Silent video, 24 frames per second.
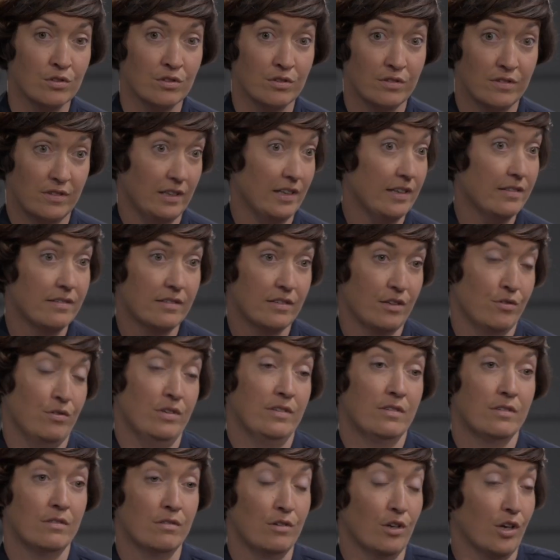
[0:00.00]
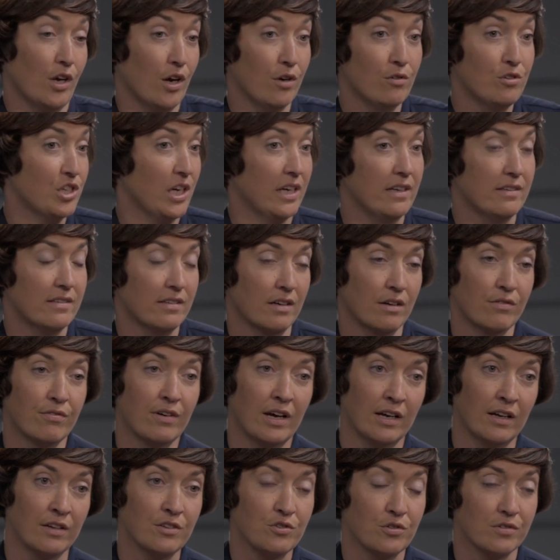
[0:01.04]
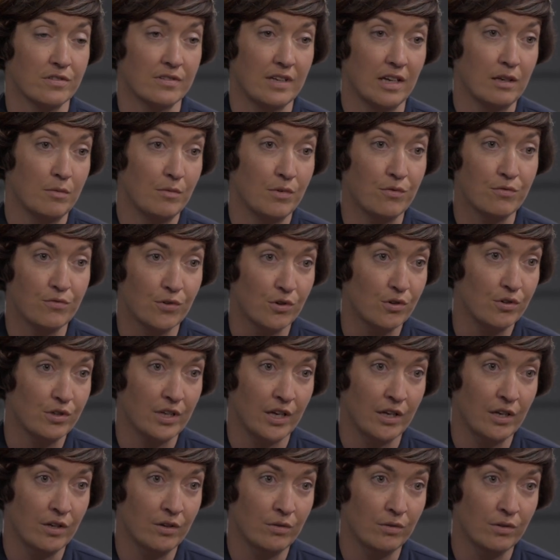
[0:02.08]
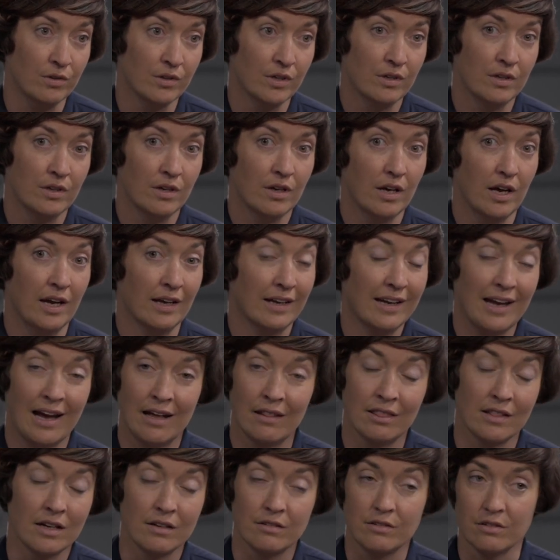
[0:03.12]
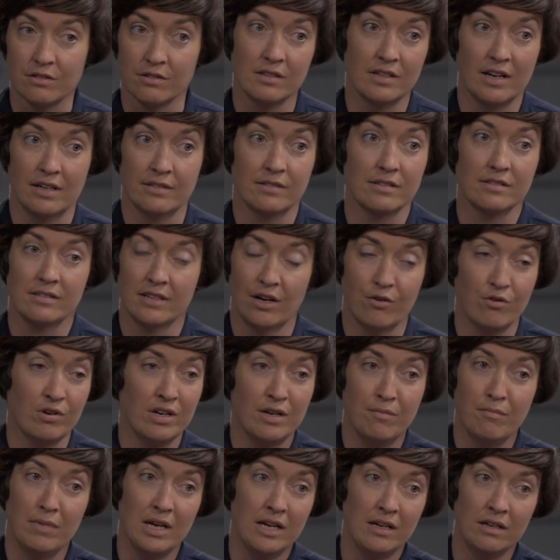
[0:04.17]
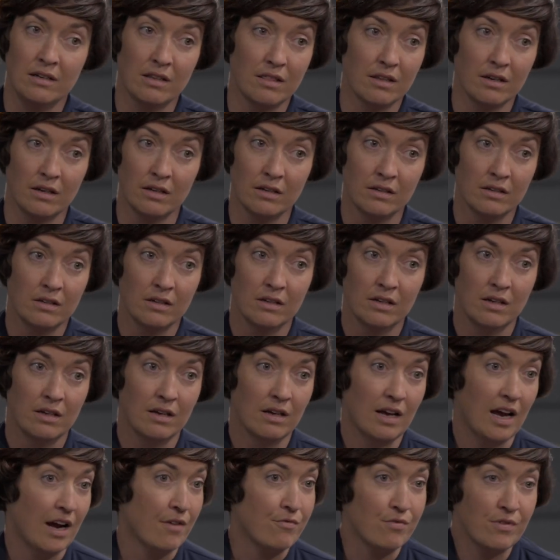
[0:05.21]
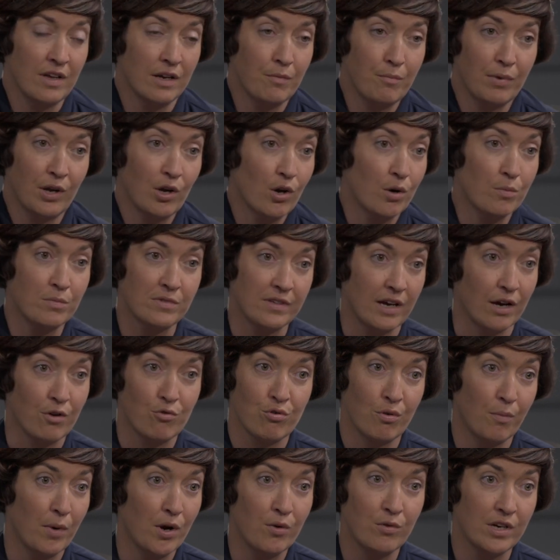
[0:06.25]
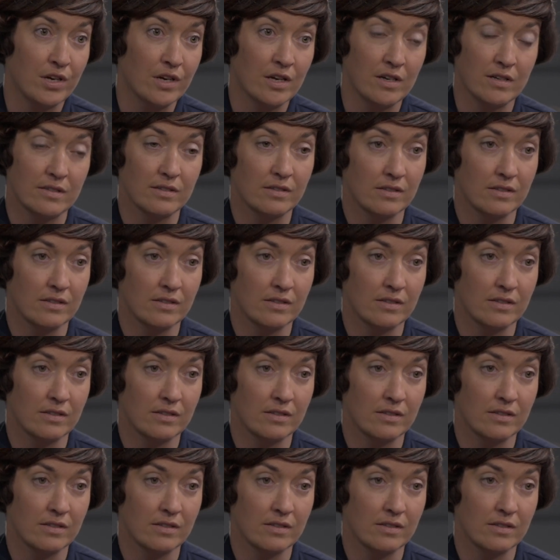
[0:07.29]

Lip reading: solicitor is negotiating a financial settlement for you, again, that doesn't necessarily mean that everything becomes acrimonious